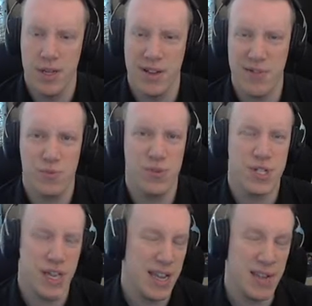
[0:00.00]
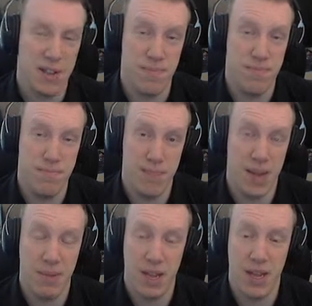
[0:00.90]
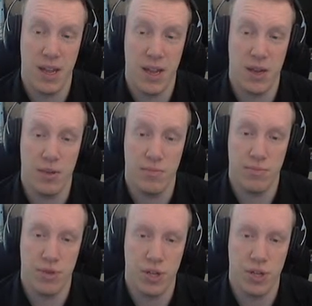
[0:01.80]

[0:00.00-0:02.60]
So I would say it's maybe